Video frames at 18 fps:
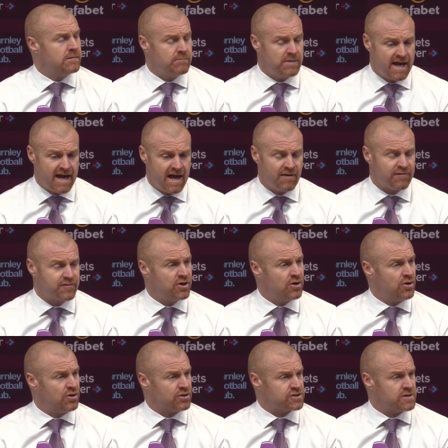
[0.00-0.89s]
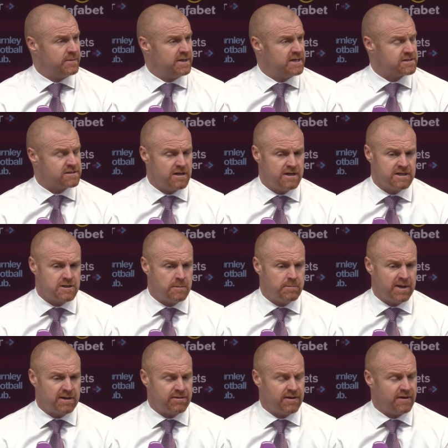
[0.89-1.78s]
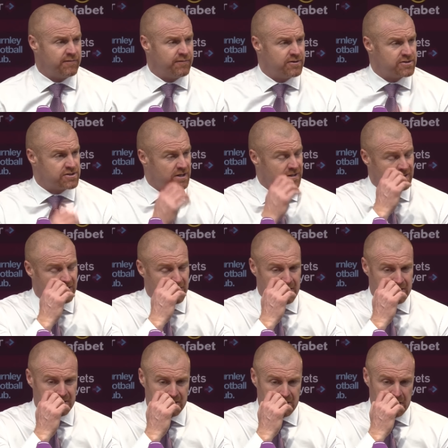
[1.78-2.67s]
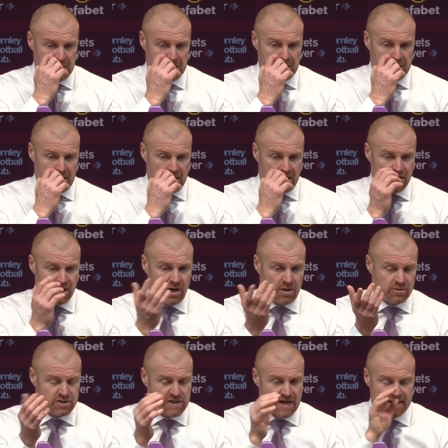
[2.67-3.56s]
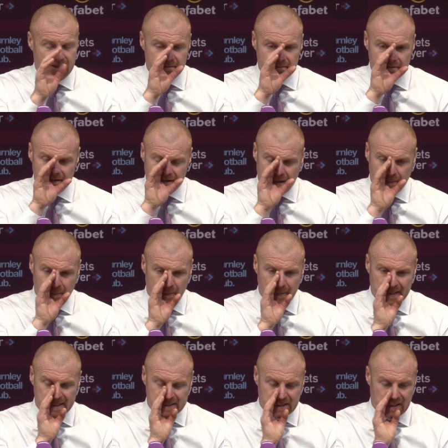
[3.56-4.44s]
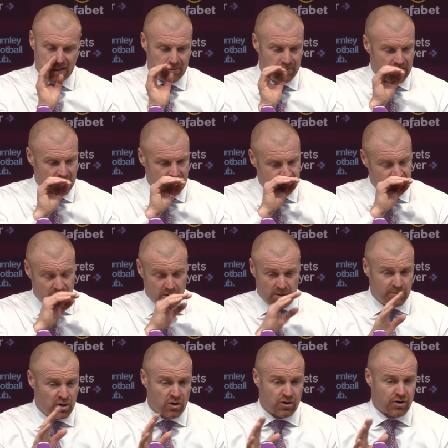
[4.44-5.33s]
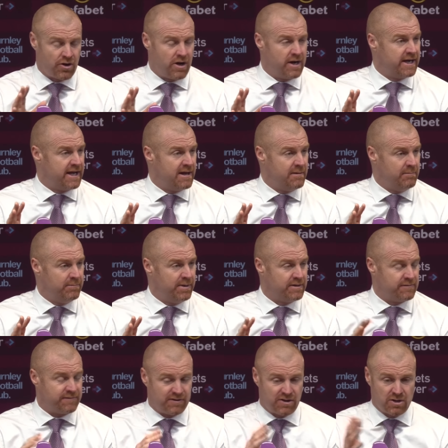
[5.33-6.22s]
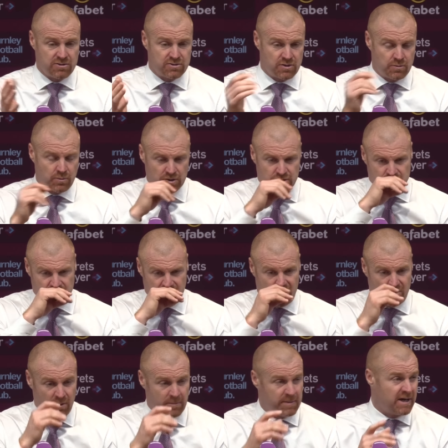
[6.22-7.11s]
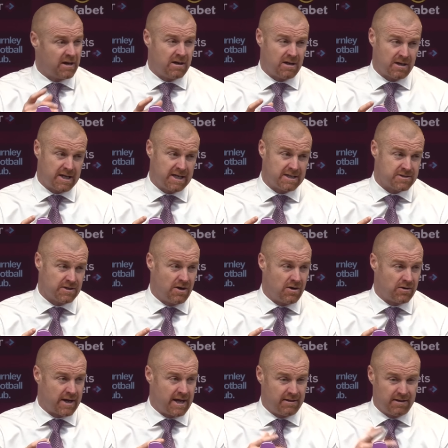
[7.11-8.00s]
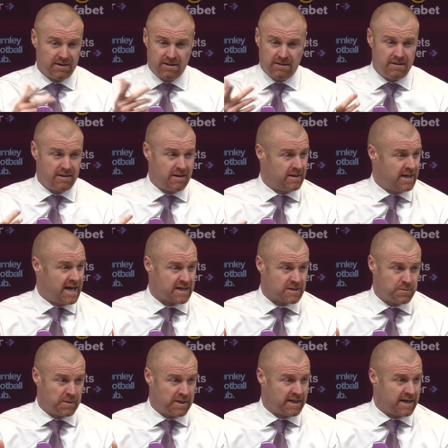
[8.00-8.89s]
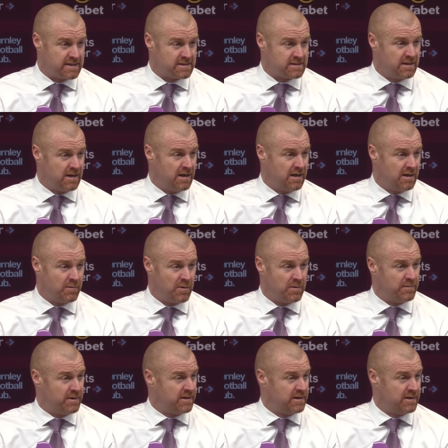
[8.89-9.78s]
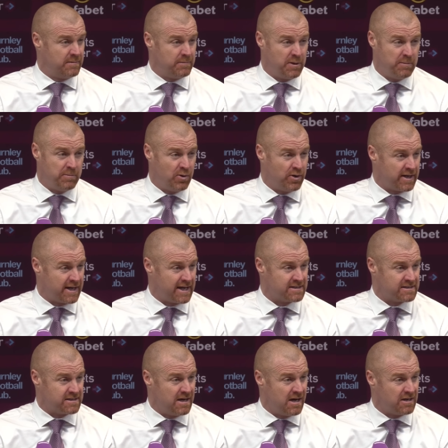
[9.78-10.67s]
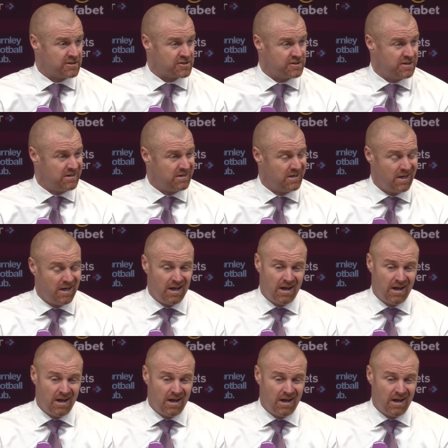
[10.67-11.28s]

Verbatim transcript: Yeah, of course. I mean, it's, it's a big thing for us. And, and, you know, I was saying a couple of weeks ago, I'm not crying it in, but for those who watched a lot, we've been unlucky to not get the, the next win against Hull and the, the, the point against Arsenal.